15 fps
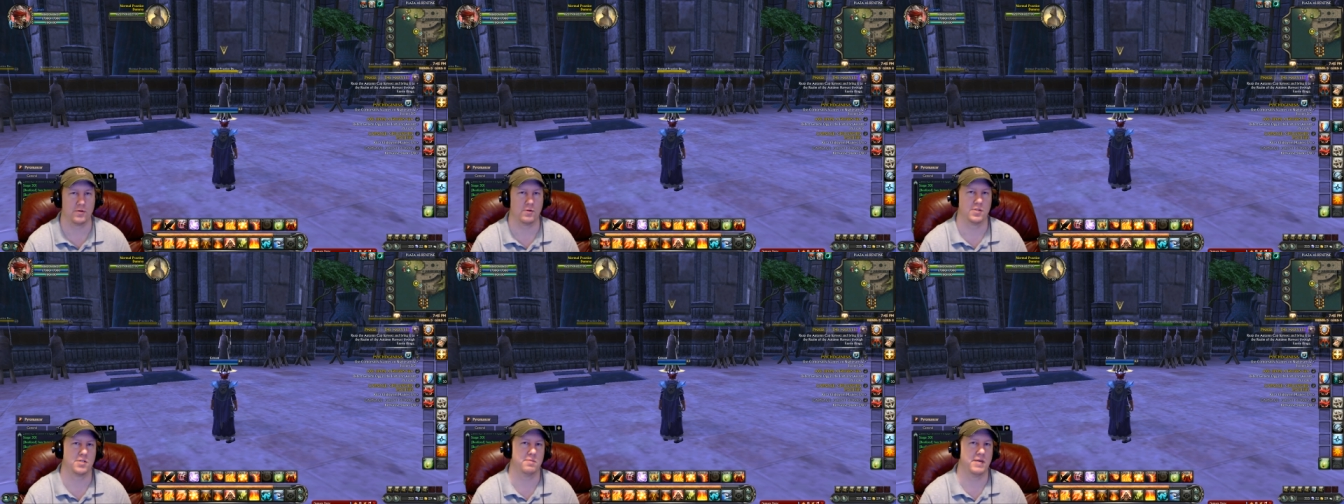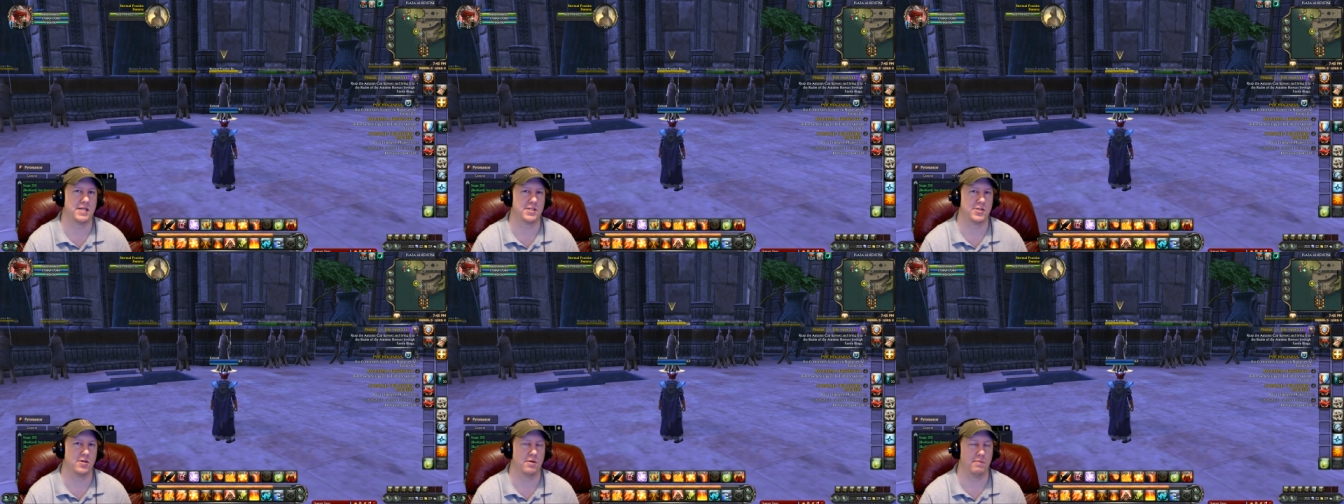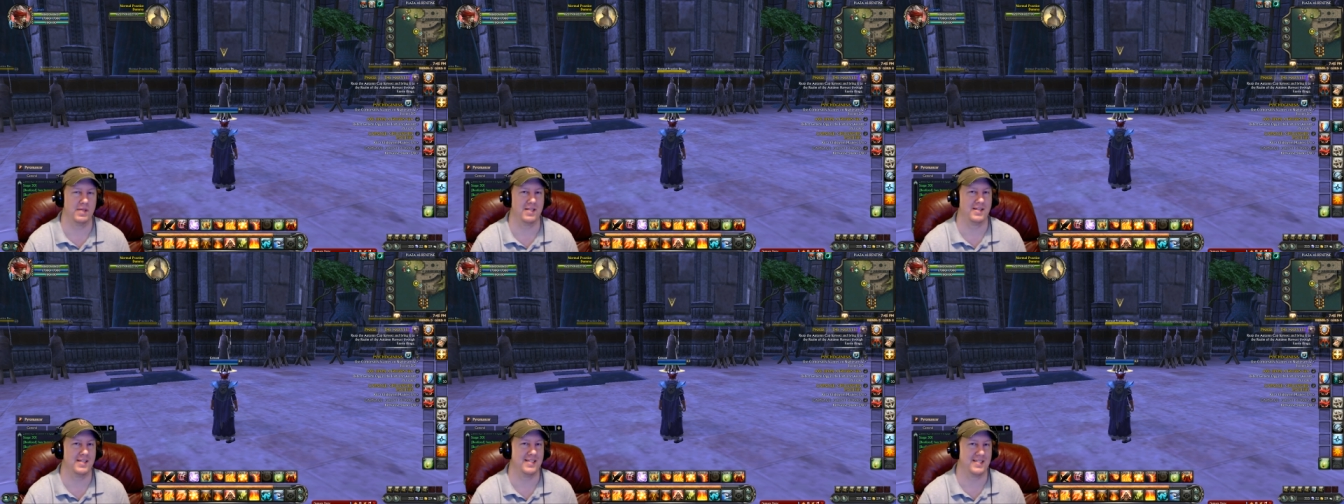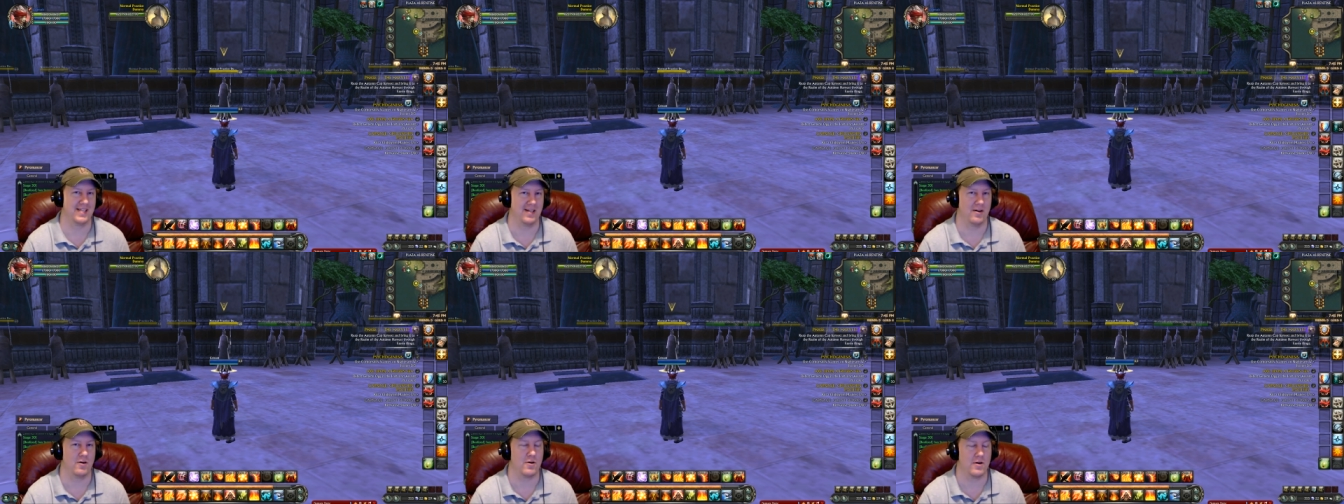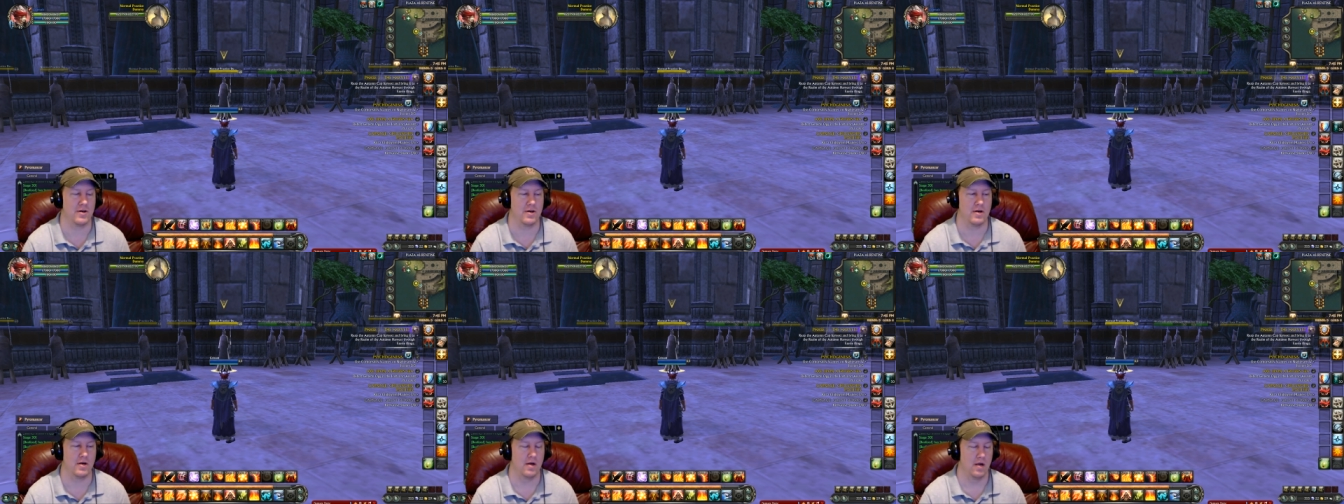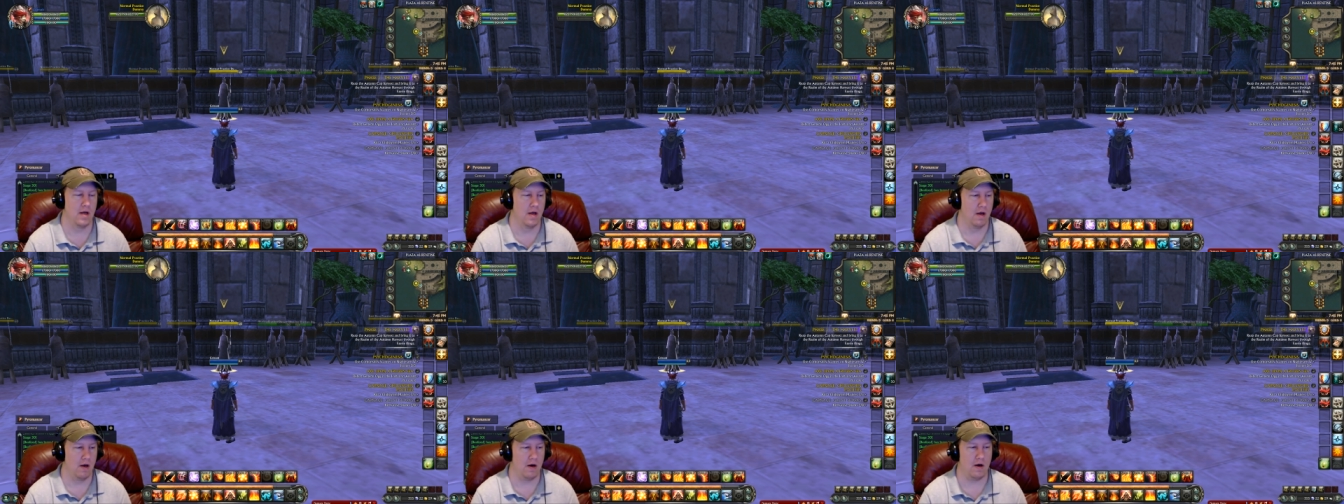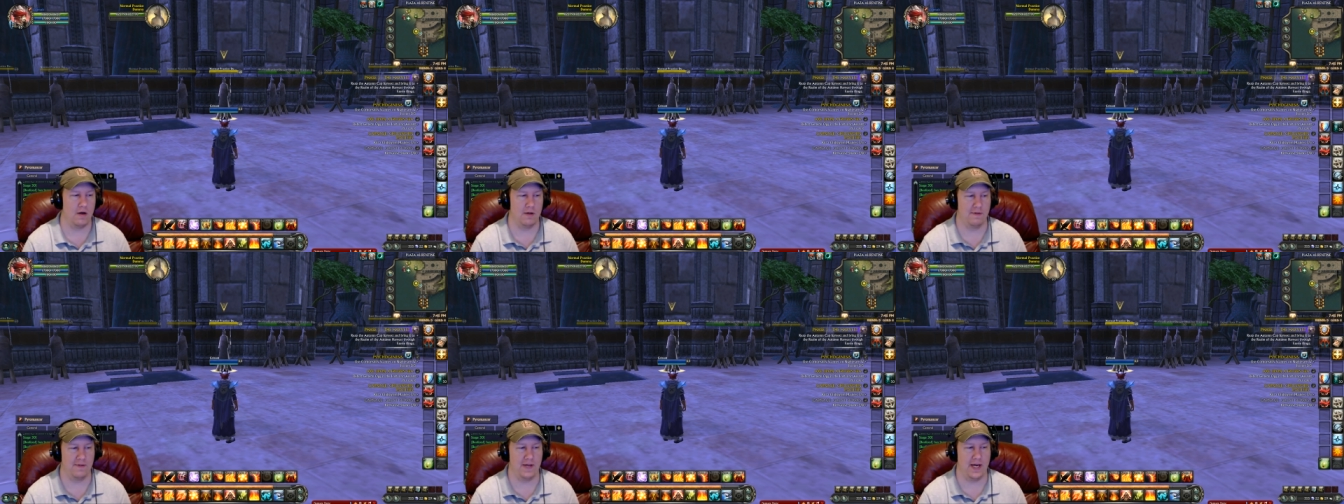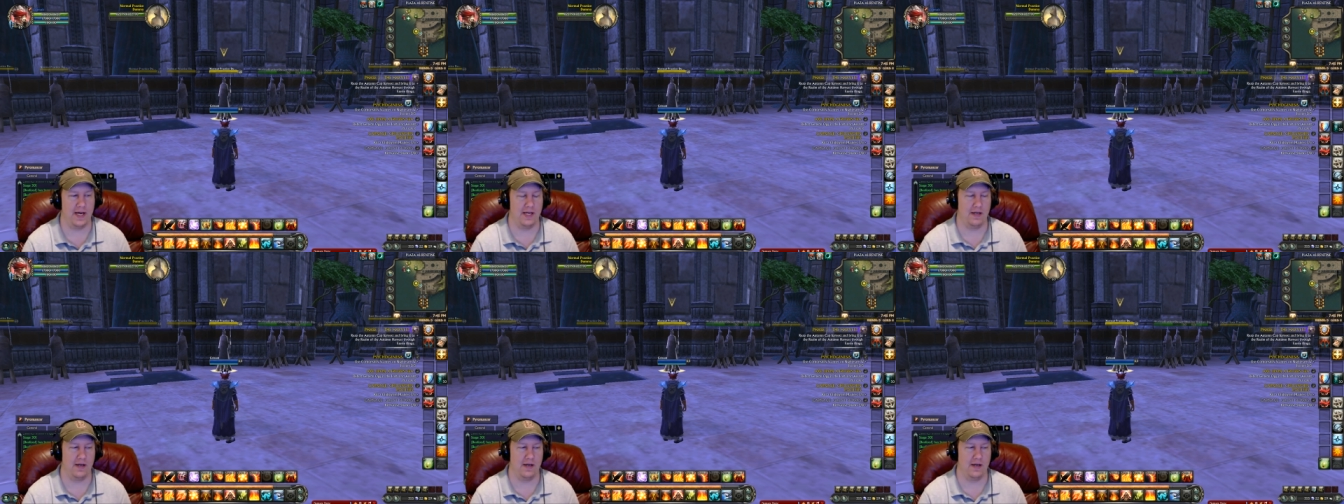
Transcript: which makes your abilities hit harder, all of that,